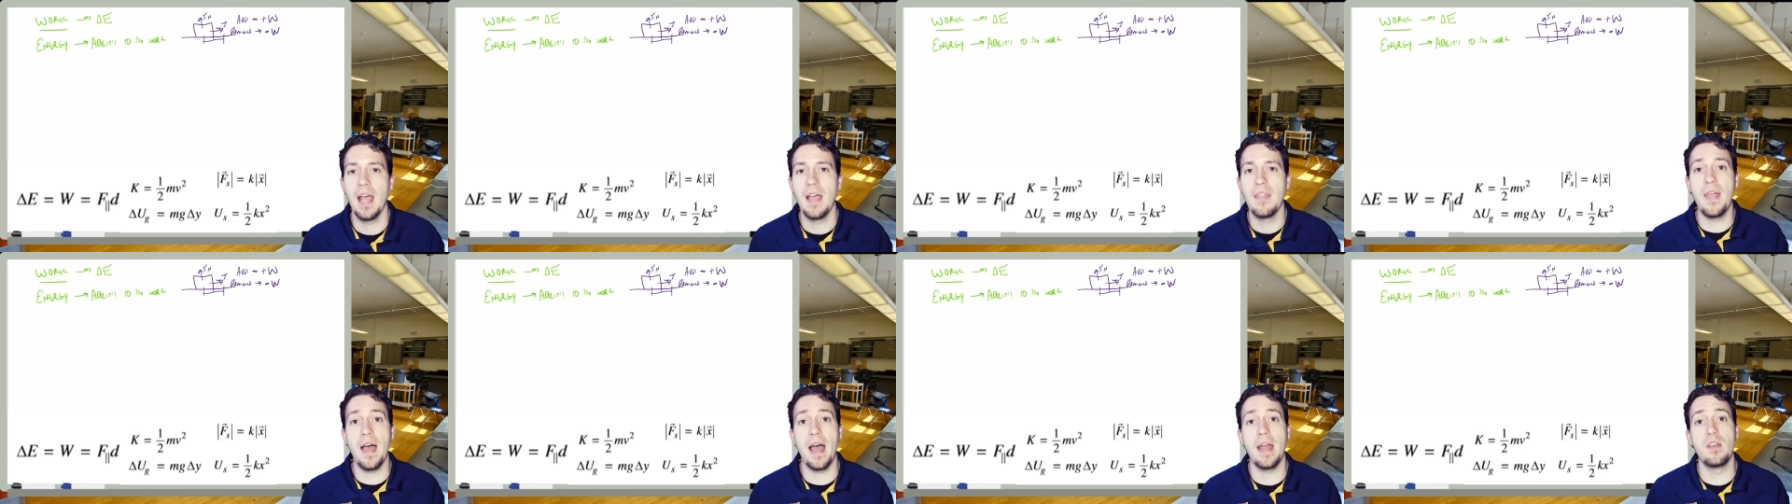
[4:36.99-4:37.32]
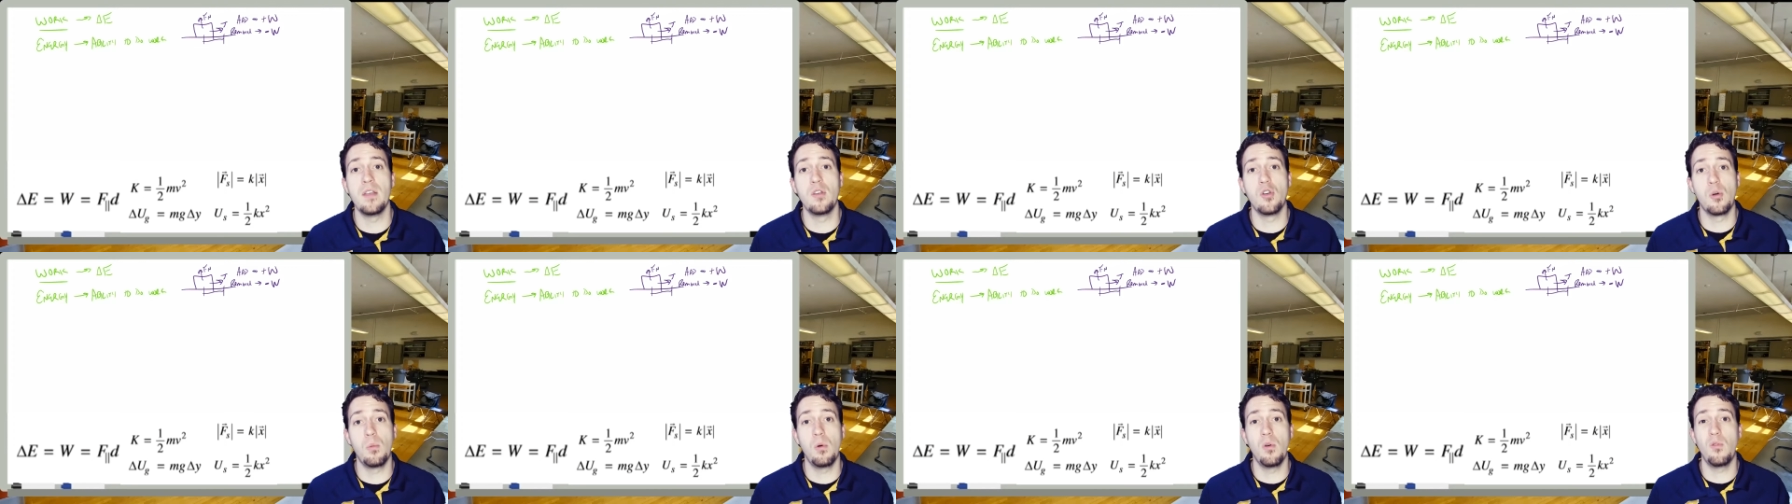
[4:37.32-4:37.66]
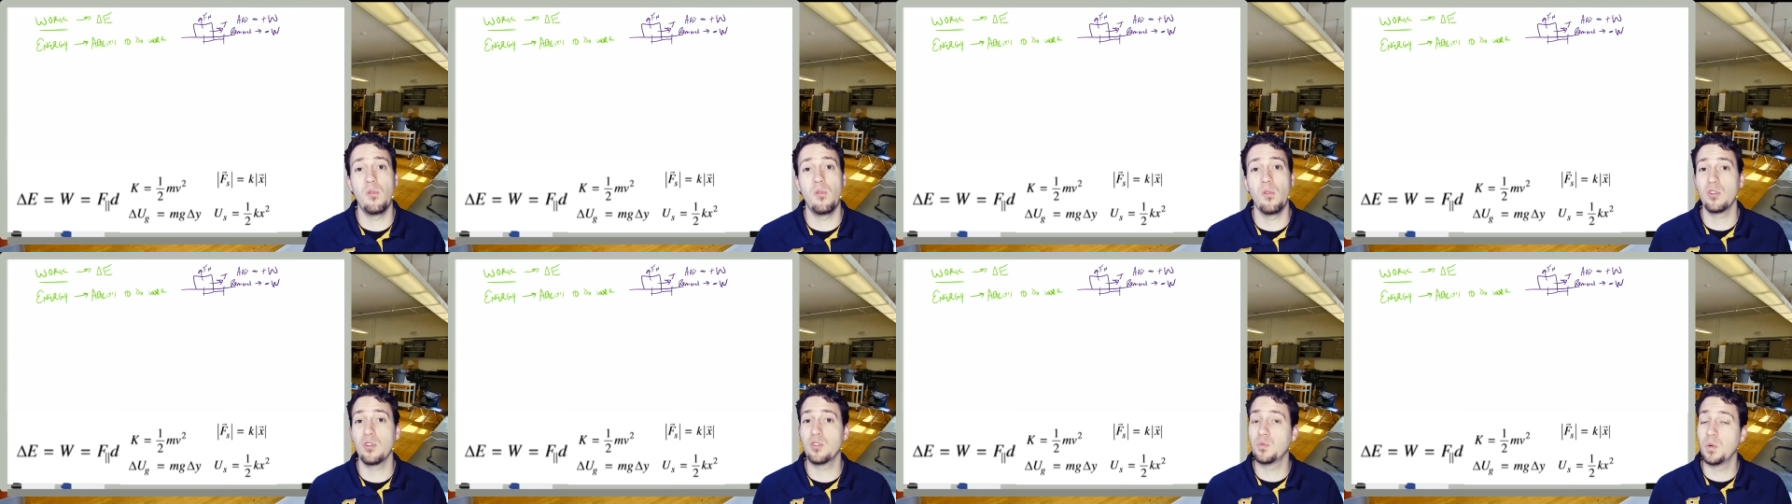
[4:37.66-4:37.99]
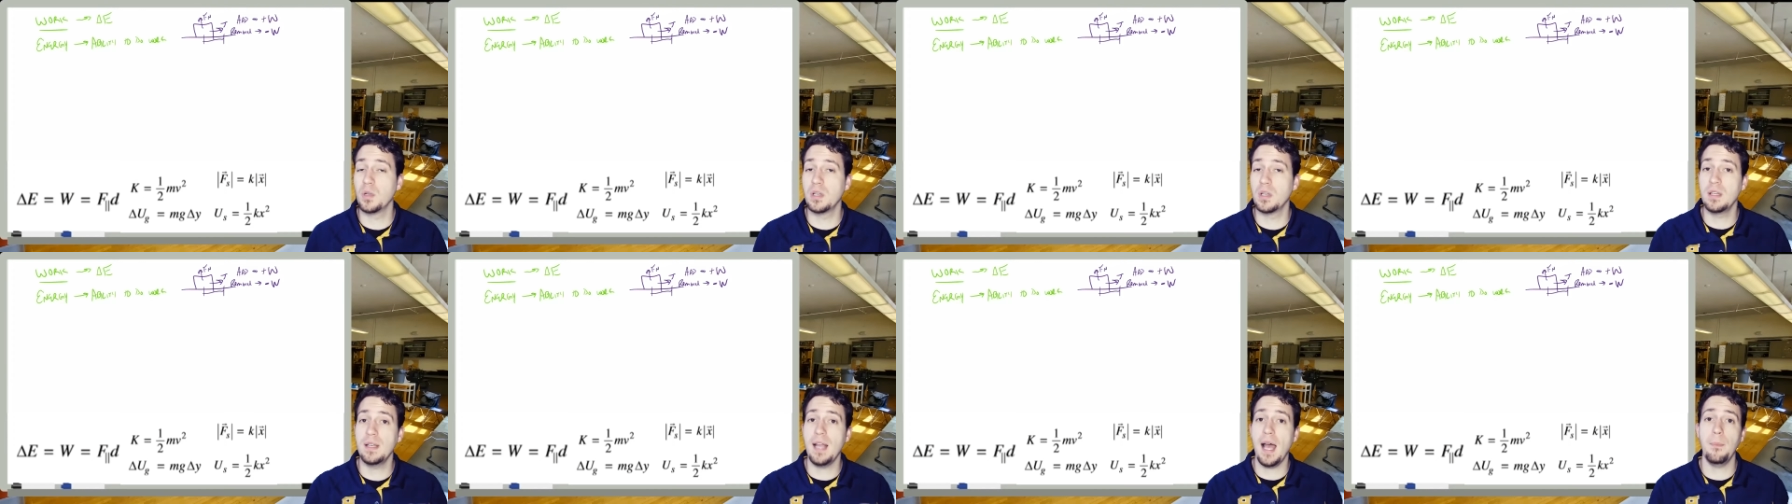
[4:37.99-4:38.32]
that normal force
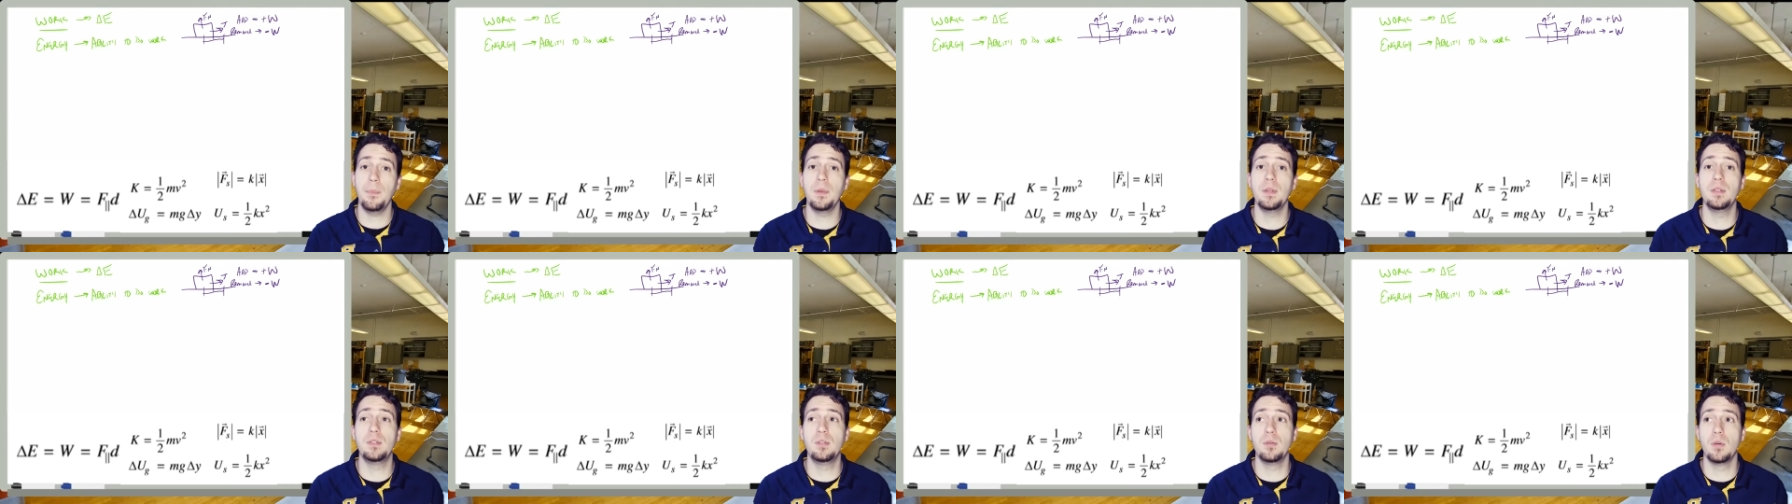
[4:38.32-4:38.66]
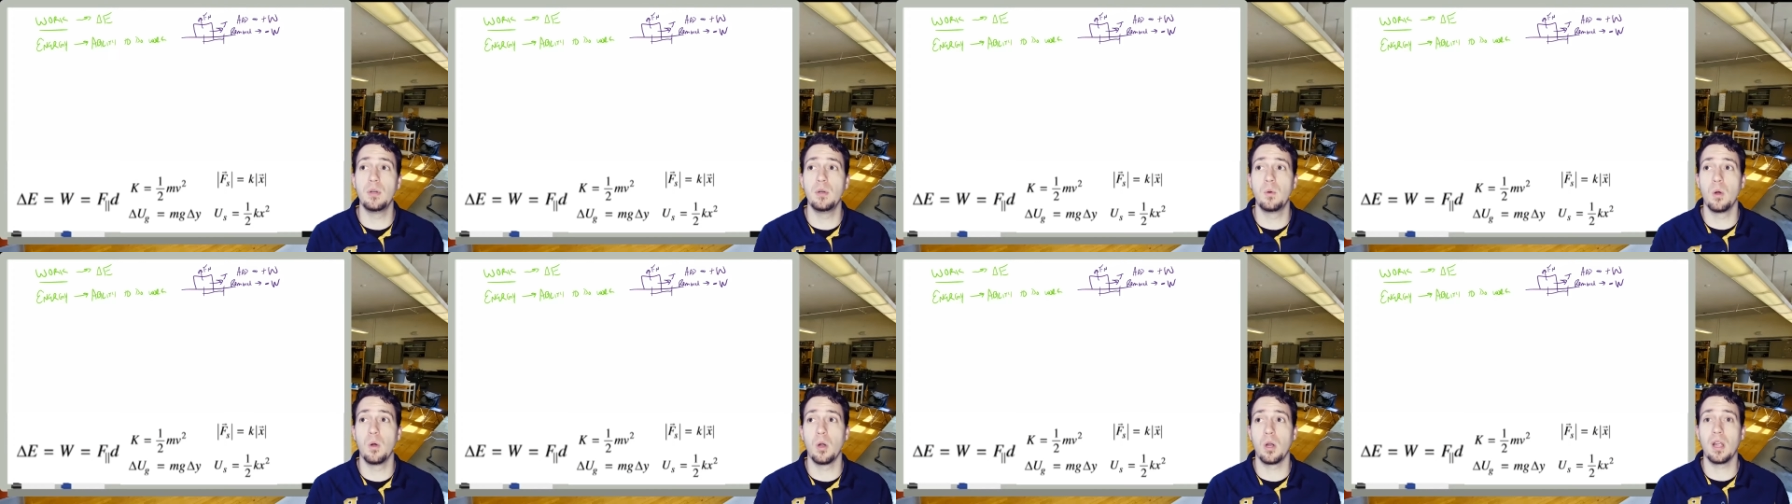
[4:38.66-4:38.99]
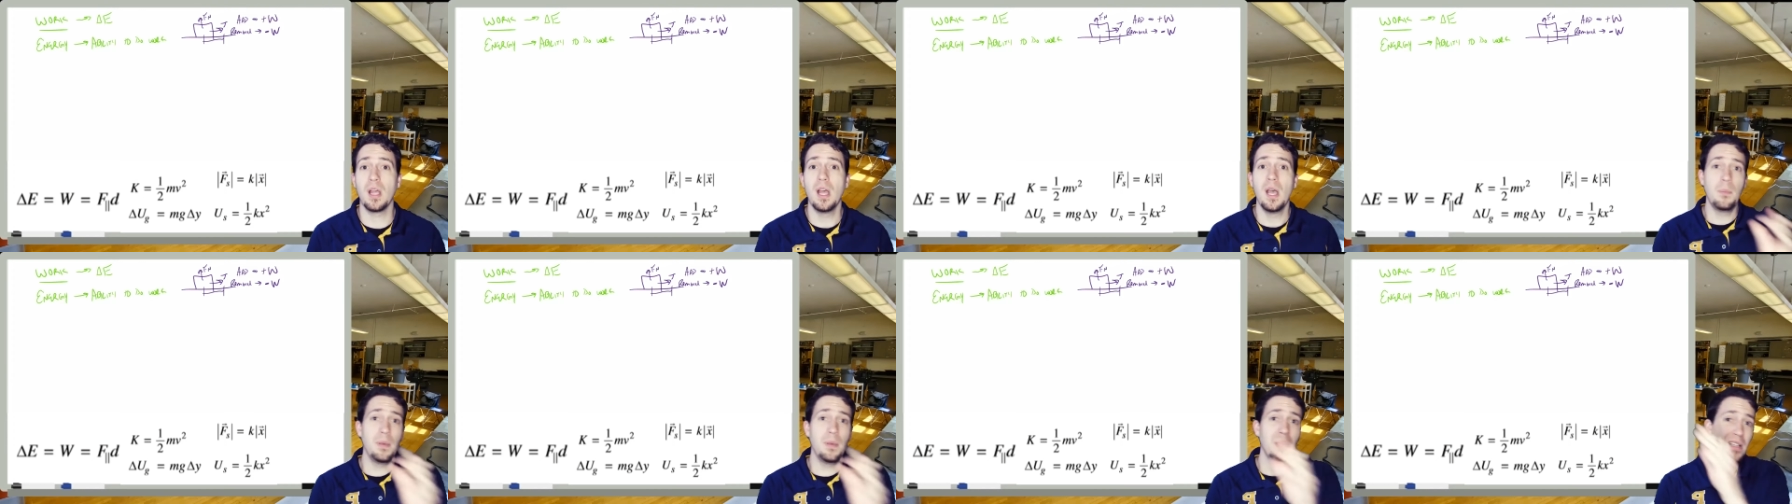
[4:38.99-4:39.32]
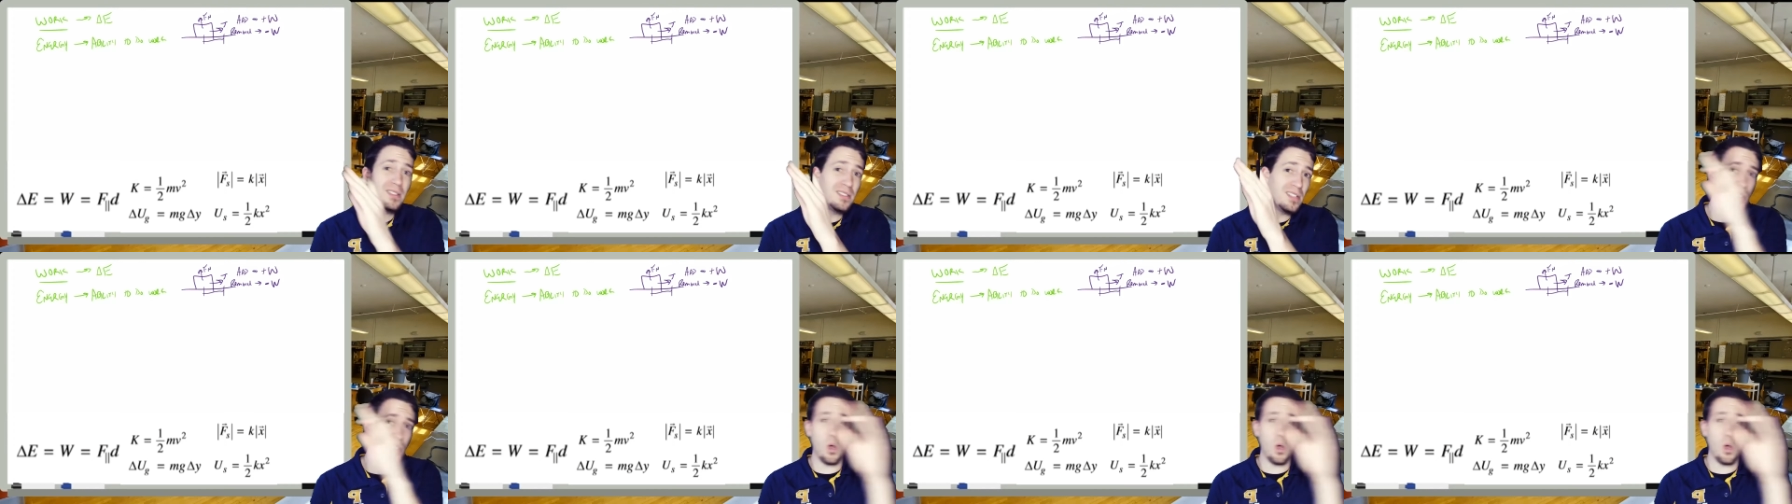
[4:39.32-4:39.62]
would not be doing work because it's